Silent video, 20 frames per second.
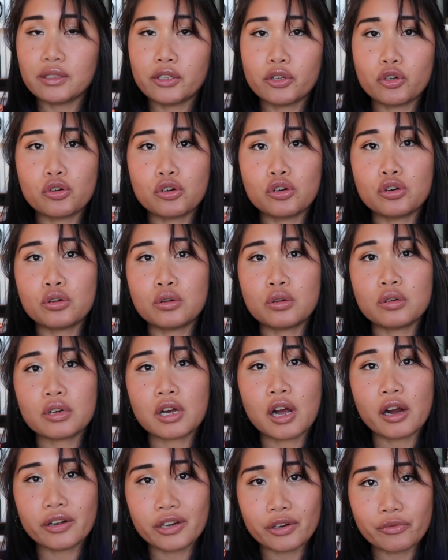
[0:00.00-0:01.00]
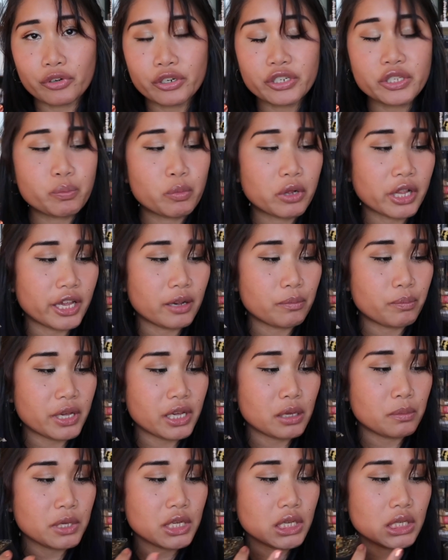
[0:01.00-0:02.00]
little carnivorous plant
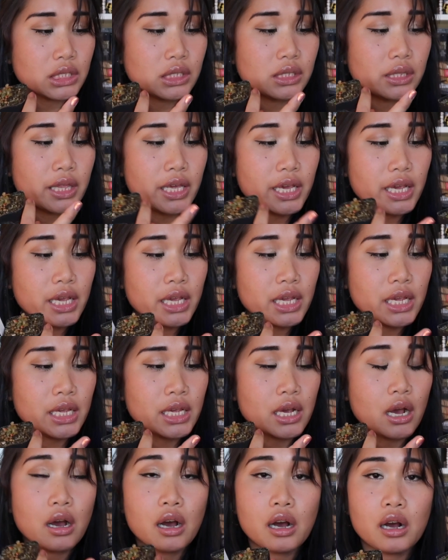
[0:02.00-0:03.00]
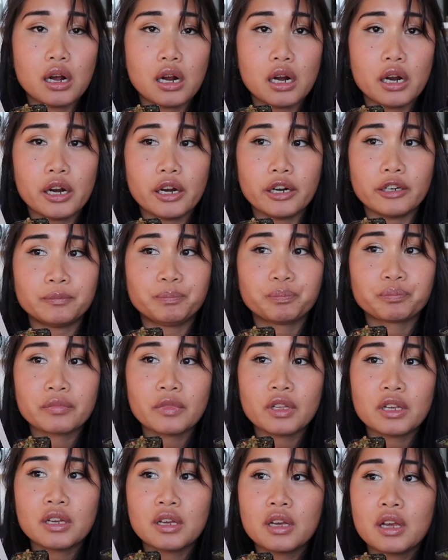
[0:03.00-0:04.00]
babies, they are,
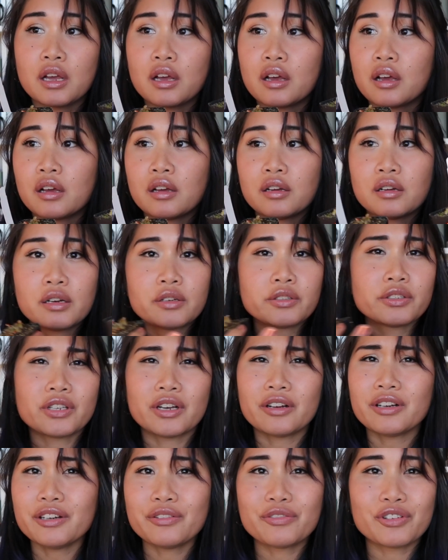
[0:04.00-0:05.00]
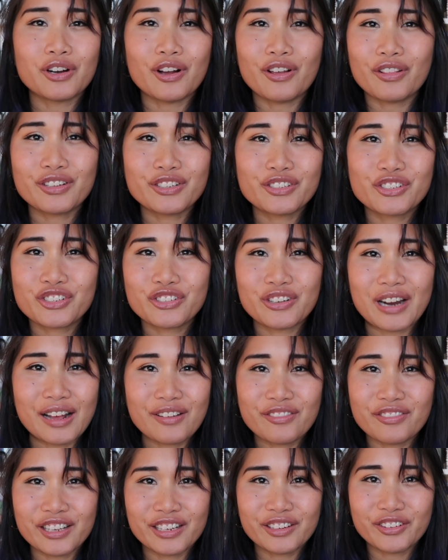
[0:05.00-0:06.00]
sorry for all the
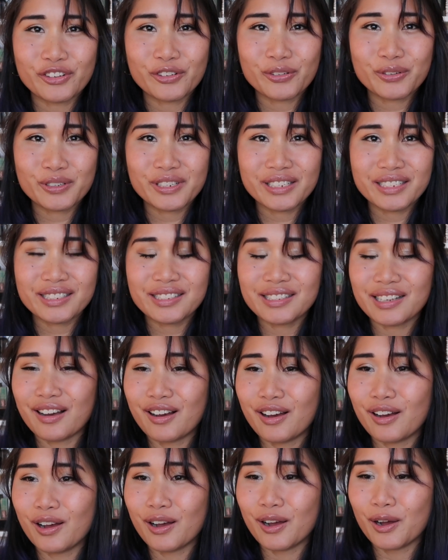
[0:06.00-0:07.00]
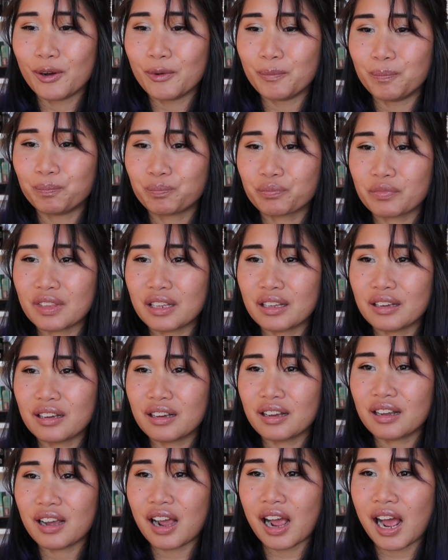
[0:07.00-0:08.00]
traffic noise.
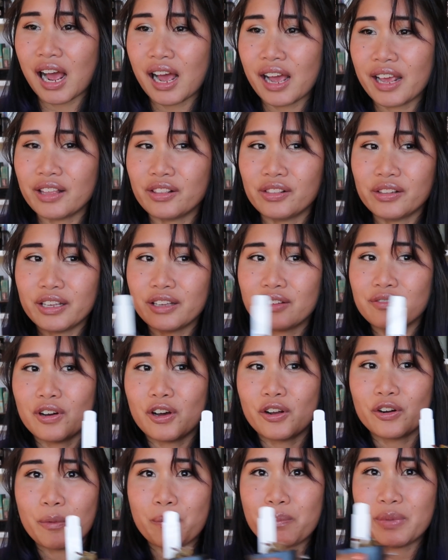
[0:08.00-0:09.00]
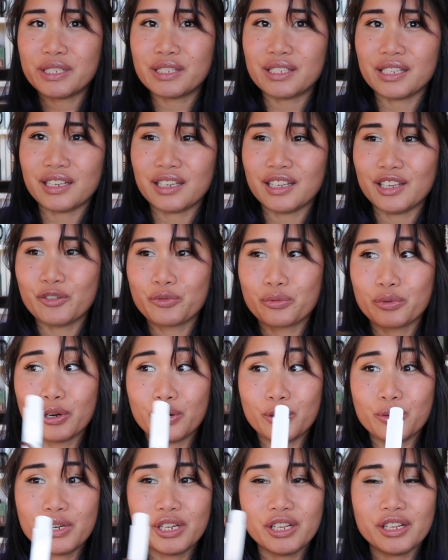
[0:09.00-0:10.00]
I live on a busy
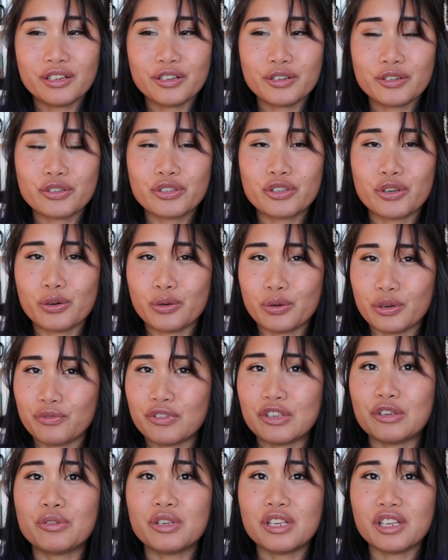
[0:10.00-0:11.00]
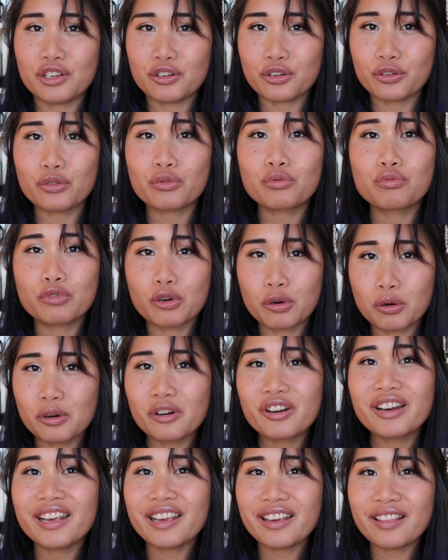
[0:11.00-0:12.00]
road here, so if you hear the
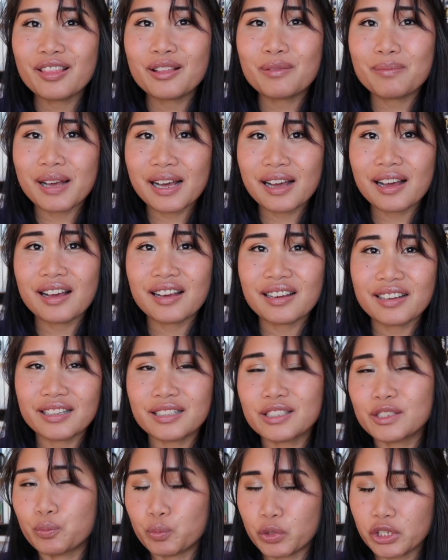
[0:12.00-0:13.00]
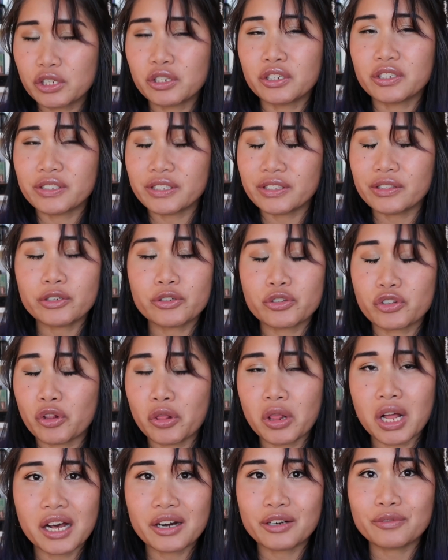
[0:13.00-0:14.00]
roaring in the back, it's because there's a
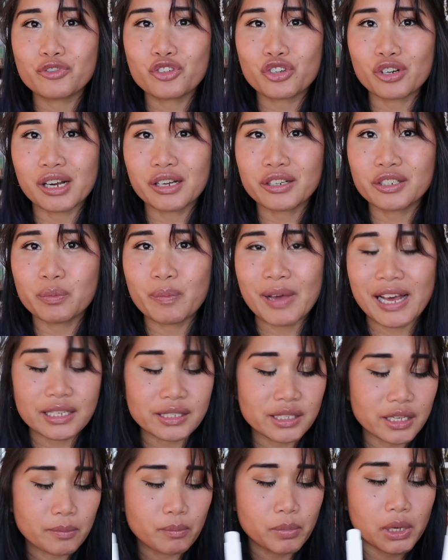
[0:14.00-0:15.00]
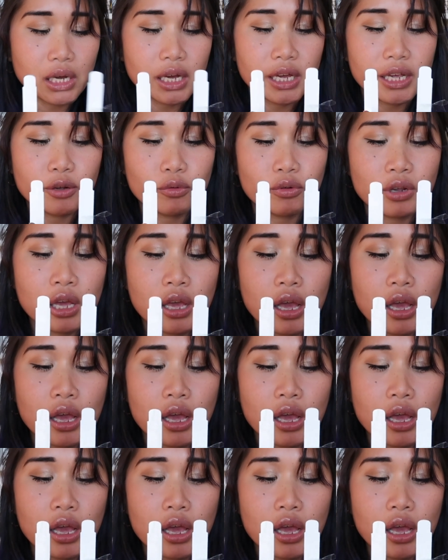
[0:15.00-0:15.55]
lot of trucks passing by.